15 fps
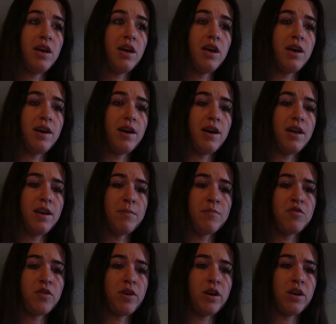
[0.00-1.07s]
And I'm
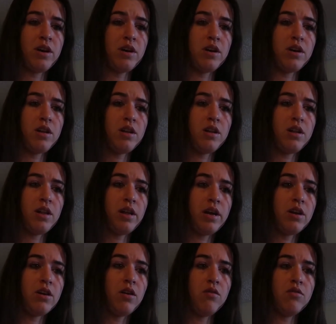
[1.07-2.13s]
trying to
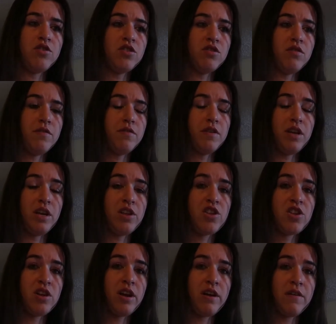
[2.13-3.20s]
like go to the
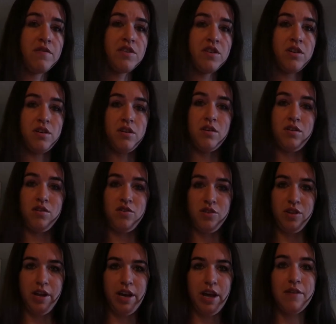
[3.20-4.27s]
Venetian after to
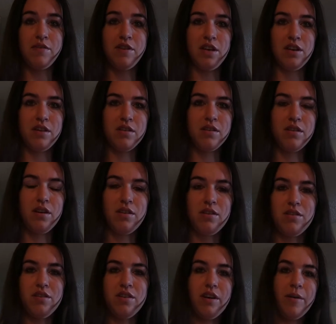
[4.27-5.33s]
like have dinner
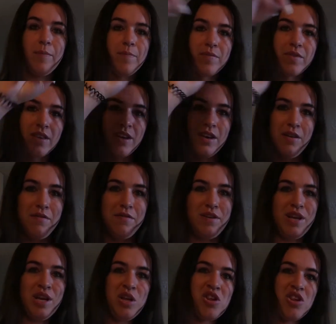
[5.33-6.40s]
under the
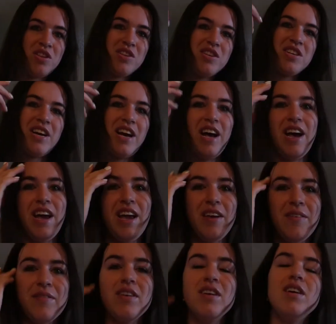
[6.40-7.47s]
Venetian sky.
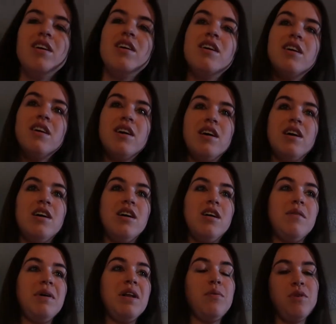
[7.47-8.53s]

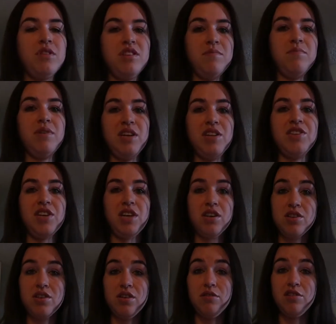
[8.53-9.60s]
And I want some pizza,
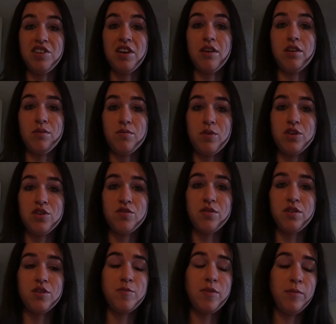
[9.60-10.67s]
so Italian
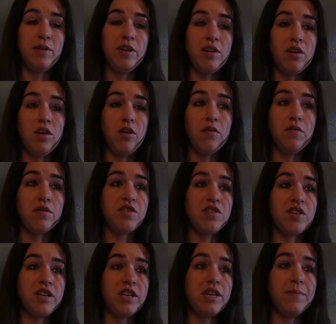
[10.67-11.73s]
restaurant's probably to go for
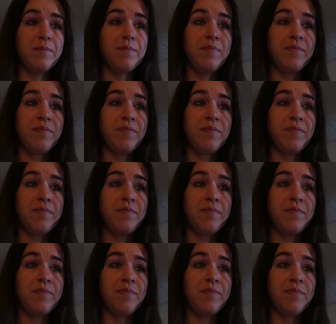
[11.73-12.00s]
tonight.